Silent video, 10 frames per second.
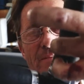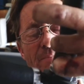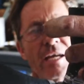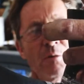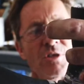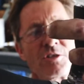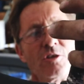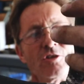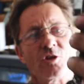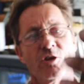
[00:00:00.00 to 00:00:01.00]
that. And I'm
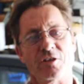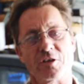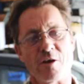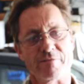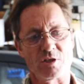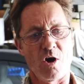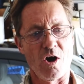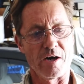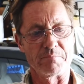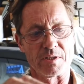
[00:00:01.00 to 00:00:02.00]
just concerned that over
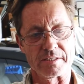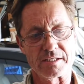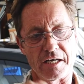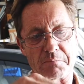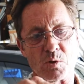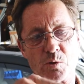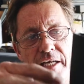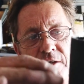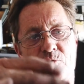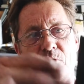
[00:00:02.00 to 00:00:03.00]
time, it's going to
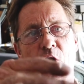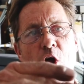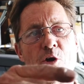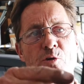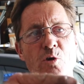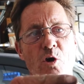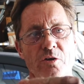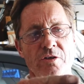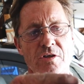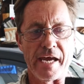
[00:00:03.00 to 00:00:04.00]
put extra load
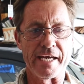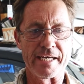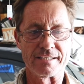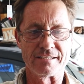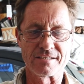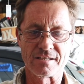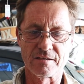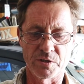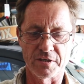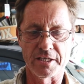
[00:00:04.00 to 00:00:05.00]
on it.
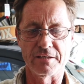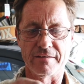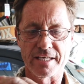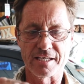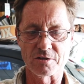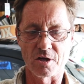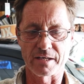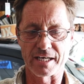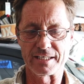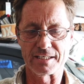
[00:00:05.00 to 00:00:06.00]
And with the heat of the
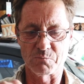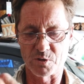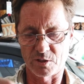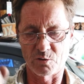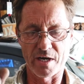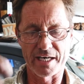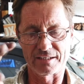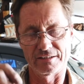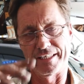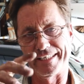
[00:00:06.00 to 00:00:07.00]
engine, I'm going to end up with a
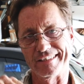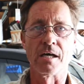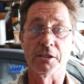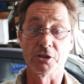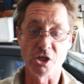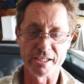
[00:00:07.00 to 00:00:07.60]
crack and then a